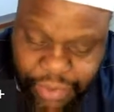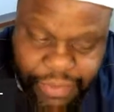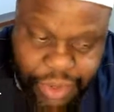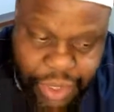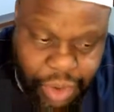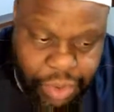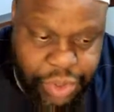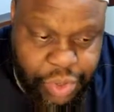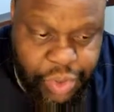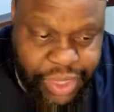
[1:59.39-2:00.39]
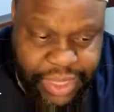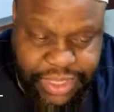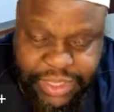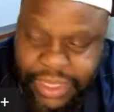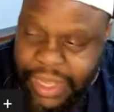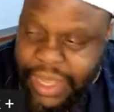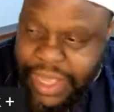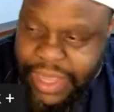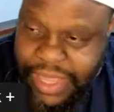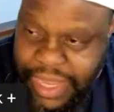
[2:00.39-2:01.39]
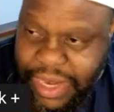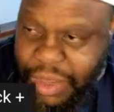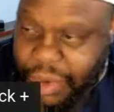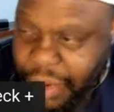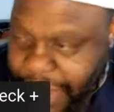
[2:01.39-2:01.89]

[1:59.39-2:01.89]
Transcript: if you don't do these, then you don't